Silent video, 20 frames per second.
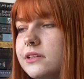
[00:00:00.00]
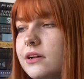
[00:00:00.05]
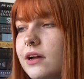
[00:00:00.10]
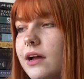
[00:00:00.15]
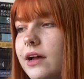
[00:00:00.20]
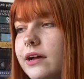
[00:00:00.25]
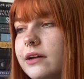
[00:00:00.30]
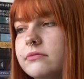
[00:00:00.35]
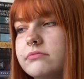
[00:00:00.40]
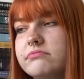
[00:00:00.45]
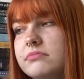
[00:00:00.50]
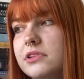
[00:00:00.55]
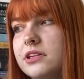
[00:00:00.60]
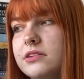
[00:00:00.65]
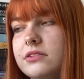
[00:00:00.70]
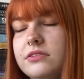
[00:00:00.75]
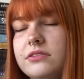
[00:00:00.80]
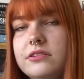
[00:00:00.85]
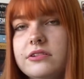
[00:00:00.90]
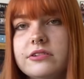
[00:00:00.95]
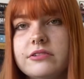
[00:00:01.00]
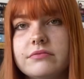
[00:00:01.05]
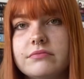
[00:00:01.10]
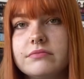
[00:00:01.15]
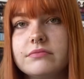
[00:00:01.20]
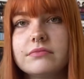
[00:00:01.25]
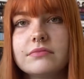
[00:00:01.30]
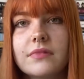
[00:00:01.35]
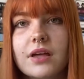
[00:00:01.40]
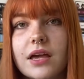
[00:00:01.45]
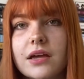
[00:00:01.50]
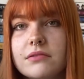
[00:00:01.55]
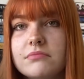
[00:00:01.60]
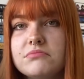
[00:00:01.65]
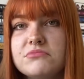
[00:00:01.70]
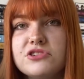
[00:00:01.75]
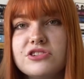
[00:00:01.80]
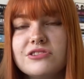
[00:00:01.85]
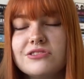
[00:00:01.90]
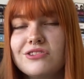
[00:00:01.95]
I don't know. I'm
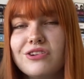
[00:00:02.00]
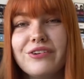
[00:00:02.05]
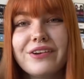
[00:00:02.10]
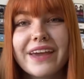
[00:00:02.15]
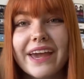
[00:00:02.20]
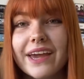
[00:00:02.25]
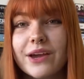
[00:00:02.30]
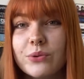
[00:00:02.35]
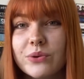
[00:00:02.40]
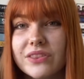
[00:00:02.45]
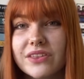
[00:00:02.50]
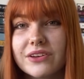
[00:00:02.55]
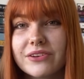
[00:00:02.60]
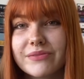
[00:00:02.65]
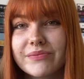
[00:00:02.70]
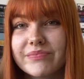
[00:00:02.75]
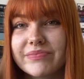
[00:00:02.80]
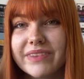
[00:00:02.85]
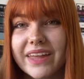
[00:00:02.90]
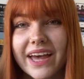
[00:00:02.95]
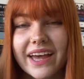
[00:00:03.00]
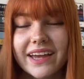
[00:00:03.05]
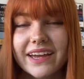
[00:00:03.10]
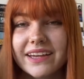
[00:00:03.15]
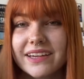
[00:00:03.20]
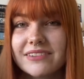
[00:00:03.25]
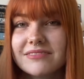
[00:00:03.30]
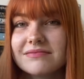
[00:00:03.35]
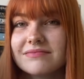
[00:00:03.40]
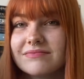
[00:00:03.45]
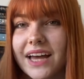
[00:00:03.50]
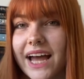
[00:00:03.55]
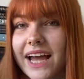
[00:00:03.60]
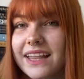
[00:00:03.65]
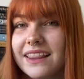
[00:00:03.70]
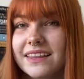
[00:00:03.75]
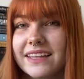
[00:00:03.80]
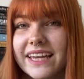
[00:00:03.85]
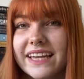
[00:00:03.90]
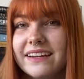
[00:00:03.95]
just okay with it.
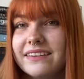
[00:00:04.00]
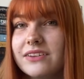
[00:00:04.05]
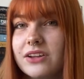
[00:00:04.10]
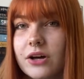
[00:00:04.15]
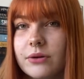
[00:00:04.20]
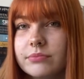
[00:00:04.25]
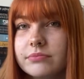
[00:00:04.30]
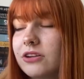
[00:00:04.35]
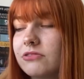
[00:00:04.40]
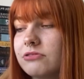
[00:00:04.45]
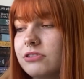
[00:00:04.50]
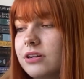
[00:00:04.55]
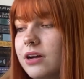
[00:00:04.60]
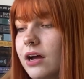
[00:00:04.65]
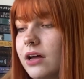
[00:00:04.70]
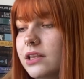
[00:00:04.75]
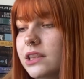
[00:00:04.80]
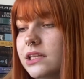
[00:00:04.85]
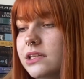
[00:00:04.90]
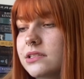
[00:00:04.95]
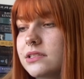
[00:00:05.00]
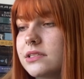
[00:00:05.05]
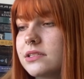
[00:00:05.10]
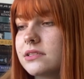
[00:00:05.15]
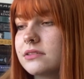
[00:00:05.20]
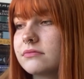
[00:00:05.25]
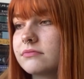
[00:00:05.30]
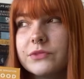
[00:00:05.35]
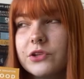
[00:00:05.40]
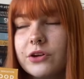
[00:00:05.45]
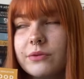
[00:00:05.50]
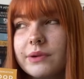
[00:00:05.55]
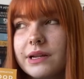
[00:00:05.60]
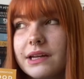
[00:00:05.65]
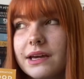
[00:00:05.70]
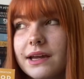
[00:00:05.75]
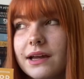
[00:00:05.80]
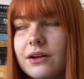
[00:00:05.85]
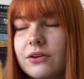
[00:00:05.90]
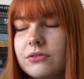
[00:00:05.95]
I'll eat it up regardless, no matter
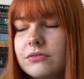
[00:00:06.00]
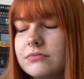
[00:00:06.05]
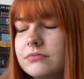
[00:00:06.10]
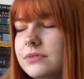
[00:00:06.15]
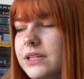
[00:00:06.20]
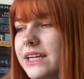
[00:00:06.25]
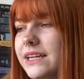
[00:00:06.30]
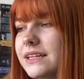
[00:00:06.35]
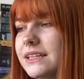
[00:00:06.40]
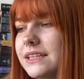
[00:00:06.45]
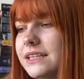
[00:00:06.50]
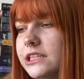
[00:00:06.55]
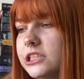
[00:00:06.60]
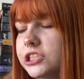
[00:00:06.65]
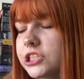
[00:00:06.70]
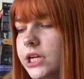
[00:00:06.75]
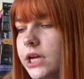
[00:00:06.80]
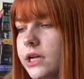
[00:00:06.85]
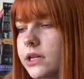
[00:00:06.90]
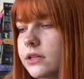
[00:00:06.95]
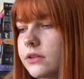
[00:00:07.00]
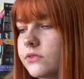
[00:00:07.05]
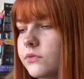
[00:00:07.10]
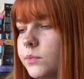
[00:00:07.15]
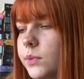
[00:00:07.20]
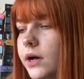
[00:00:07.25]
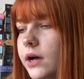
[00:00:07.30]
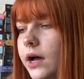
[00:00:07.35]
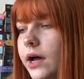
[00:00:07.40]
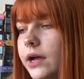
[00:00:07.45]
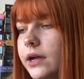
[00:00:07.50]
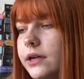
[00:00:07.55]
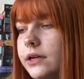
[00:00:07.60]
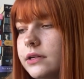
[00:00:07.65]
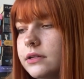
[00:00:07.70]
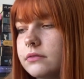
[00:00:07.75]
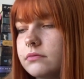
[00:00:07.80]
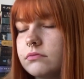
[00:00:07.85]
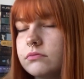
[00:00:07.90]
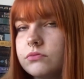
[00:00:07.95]
how like cliche it is. But
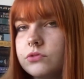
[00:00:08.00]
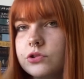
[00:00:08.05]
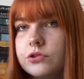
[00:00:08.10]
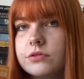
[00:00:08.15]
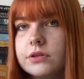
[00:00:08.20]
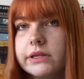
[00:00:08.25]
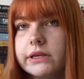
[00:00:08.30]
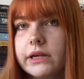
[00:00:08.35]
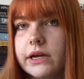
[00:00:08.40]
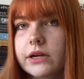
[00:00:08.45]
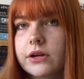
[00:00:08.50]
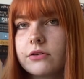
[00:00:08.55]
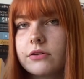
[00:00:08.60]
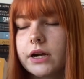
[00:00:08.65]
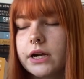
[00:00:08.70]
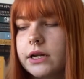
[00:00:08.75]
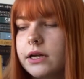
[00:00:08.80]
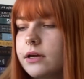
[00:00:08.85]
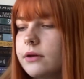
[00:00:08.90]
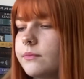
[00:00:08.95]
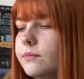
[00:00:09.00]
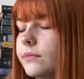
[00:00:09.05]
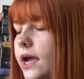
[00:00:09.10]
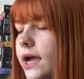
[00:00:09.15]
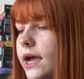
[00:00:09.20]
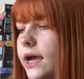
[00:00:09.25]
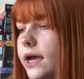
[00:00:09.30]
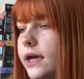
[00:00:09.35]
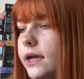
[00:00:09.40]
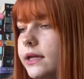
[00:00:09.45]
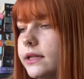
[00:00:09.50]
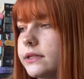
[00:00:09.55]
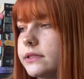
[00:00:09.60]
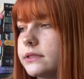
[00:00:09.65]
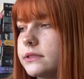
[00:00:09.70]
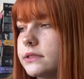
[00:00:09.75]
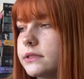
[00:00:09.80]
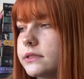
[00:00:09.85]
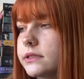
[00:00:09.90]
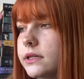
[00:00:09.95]
I do really like her writing,
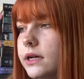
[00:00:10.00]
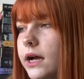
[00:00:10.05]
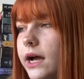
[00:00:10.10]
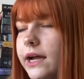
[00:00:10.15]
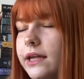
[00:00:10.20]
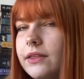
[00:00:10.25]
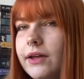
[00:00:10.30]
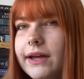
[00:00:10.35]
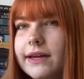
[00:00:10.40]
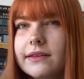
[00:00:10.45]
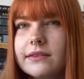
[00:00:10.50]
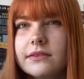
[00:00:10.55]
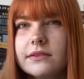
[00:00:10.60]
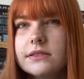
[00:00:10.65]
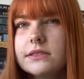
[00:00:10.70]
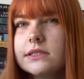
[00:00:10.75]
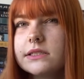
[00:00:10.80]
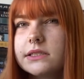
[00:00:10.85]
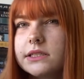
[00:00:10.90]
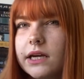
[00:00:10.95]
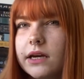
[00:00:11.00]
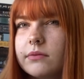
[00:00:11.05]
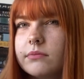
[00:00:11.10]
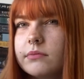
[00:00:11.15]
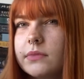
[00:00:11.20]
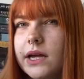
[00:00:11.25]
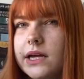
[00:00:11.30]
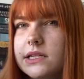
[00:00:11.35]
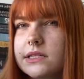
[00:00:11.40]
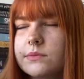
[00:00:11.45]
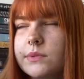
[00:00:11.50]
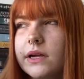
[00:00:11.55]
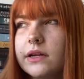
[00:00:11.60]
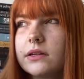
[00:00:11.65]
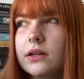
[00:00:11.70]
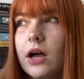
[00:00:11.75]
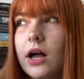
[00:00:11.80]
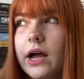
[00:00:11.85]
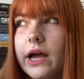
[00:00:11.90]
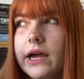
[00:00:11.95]
and I like the STEM aspect.
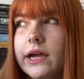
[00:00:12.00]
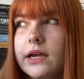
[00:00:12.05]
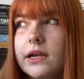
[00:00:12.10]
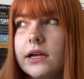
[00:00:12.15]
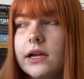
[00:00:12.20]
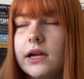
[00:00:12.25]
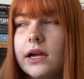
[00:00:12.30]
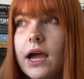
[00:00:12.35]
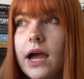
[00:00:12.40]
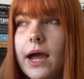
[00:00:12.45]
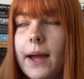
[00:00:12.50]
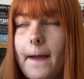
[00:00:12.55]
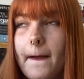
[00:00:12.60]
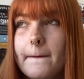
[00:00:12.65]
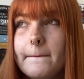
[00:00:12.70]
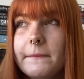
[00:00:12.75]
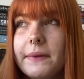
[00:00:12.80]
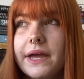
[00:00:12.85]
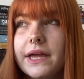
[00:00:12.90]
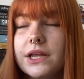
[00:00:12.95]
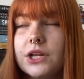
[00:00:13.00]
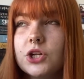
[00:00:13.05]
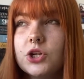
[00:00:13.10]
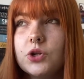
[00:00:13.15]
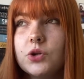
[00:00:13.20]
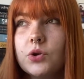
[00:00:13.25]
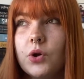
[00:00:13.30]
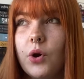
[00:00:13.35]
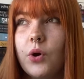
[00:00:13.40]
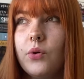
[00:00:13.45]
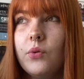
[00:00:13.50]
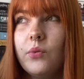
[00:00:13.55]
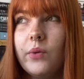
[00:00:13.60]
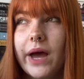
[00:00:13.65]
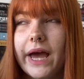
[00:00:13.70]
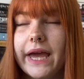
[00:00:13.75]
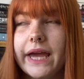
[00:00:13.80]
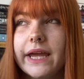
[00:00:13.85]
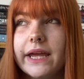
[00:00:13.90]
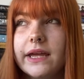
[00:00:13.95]
I am in no
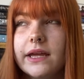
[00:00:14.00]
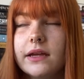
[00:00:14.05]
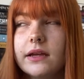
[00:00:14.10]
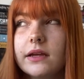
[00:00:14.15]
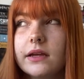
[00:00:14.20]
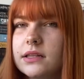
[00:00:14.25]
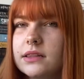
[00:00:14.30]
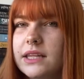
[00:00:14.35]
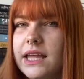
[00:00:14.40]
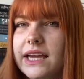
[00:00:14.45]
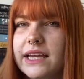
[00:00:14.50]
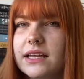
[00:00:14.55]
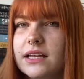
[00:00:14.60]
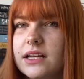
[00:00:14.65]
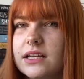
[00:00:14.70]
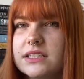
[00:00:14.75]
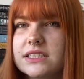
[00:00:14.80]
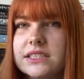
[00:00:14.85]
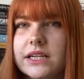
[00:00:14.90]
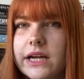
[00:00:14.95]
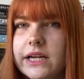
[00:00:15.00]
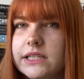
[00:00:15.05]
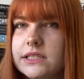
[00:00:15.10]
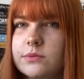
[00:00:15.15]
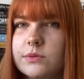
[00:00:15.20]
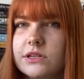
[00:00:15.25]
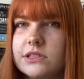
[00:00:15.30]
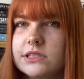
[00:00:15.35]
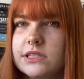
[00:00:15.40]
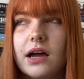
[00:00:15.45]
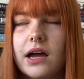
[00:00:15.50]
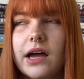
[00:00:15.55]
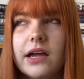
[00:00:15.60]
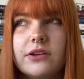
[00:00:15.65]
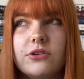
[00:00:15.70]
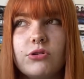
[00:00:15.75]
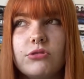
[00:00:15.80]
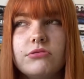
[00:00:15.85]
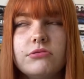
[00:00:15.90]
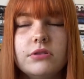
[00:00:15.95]
way like a science person. I
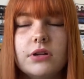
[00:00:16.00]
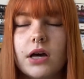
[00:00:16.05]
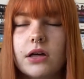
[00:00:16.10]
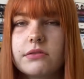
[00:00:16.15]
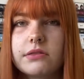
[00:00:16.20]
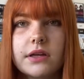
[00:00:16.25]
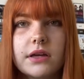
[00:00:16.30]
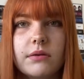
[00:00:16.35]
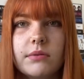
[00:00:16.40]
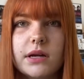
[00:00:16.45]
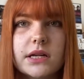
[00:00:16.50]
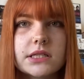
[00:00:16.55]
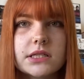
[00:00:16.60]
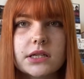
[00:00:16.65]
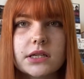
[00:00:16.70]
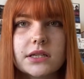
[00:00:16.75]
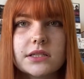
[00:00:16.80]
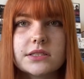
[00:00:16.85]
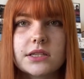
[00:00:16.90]
know nothing about science.